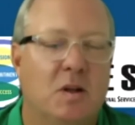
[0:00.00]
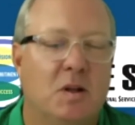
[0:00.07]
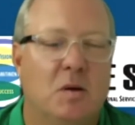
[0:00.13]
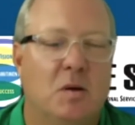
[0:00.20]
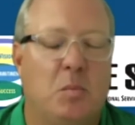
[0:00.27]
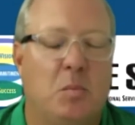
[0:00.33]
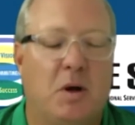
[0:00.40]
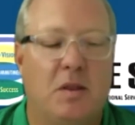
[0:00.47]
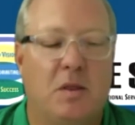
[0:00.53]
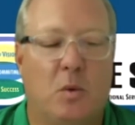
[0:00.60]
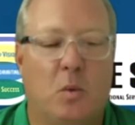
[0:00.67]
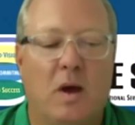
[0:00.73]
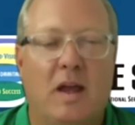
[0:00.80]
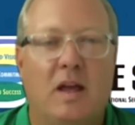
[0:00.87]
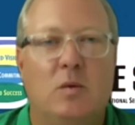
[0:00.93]
but the
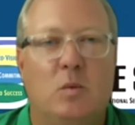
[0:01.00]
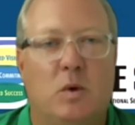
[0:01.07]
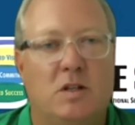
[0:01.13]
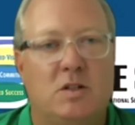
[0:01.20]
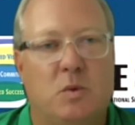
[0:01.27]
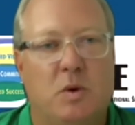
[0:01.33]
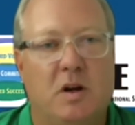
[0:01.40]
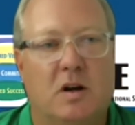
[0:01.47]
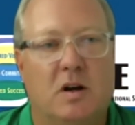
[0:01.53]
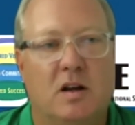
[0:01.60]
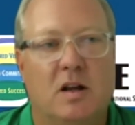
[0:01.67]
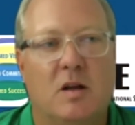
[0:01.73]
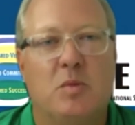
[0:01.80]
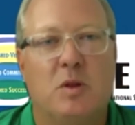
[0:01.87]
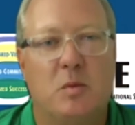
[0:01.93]
way in which we are
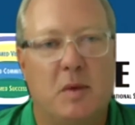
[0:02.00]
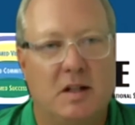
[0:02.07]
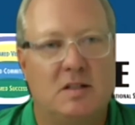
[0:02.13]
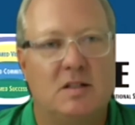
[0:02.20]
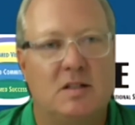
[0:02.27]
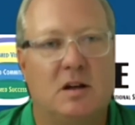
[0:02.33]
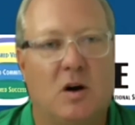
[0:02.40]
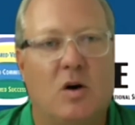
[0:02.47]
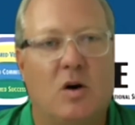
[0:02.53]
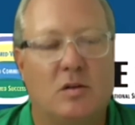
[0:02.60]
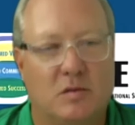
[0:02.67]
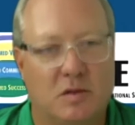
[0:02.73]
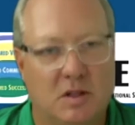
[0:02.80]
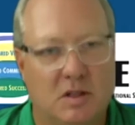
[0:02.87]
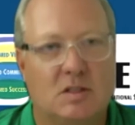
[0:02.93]
implementing all
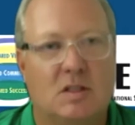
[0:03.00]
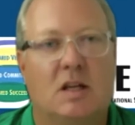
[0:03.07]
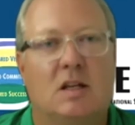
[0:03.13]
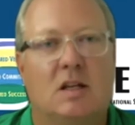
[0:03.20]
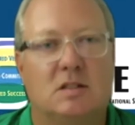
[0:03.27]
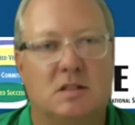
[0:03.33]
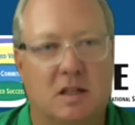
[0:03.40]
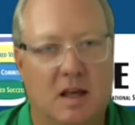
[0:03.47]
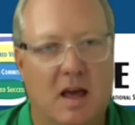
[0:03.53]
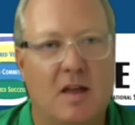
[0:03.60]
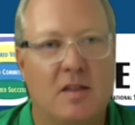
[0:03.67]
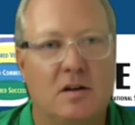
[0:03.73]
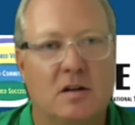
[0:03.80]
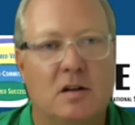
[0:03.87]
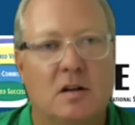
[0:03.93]
of these things
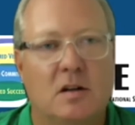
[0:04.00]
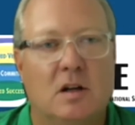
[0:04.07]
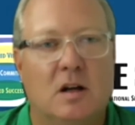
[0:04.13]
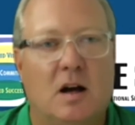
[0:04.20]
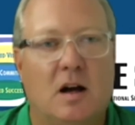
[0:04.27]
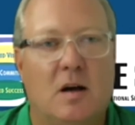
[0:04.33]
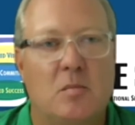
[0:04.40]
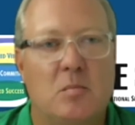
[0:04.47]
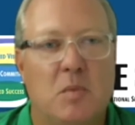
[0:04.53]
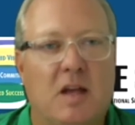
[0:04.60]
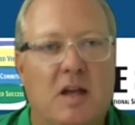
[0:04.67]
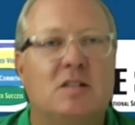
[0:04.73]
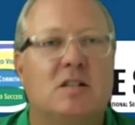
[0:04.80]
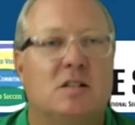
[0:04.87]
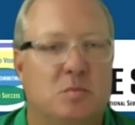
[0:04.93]
together
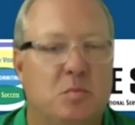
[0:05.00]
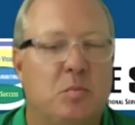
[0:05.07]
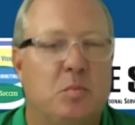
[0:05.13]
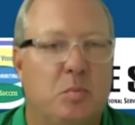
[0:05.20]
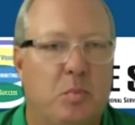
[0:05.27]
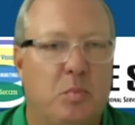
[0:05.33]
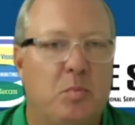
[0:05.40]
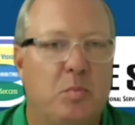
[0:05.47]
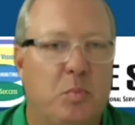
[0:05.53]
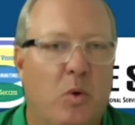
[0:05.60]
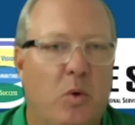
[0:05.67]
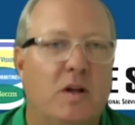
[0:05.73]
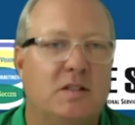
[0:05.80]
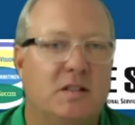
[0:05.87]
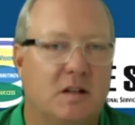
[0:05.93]
makes us
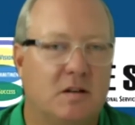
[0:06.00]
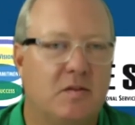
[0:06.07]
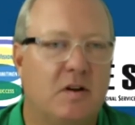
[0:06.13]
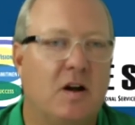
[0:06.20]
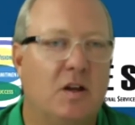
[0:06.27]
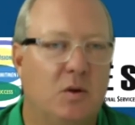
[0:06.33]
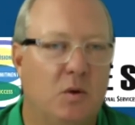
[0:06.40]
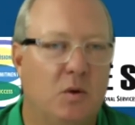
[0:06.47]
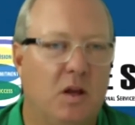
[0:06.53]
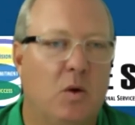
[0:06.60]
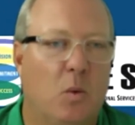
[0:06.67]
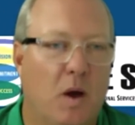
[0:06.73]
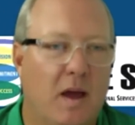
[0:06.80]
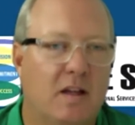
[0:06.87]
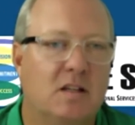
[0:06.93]
poised in a very unique
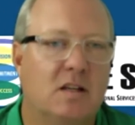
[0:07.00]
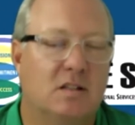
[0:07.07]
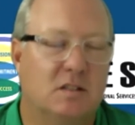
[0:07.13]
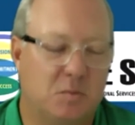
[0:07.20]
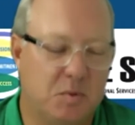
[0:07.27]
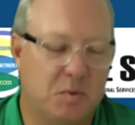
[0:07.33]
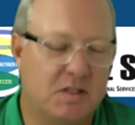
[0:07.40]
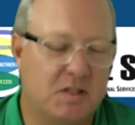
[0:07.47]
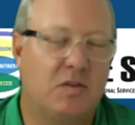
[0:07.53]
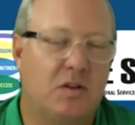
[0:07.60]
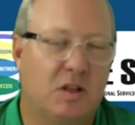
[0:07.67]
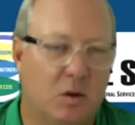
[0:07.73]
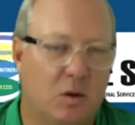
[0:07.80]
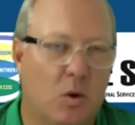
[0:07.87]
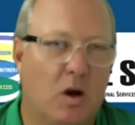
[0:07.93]
way,
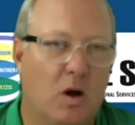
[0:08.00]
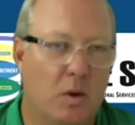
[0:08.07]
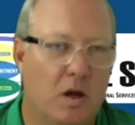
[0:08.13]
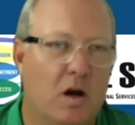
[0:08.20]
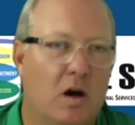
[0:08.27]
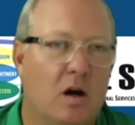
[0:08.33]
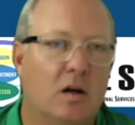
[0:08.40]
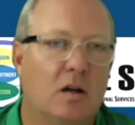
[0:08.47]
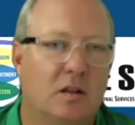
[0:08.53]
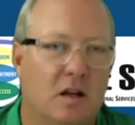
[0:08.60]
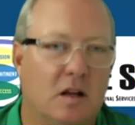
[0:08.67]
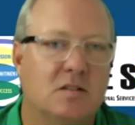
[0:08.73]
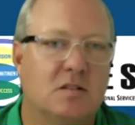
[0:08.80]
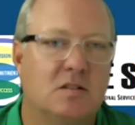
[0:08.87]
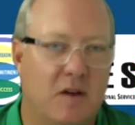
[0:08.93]
specifically where we are in the
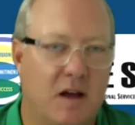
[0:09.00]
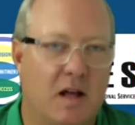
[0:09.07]
Hudson Valley.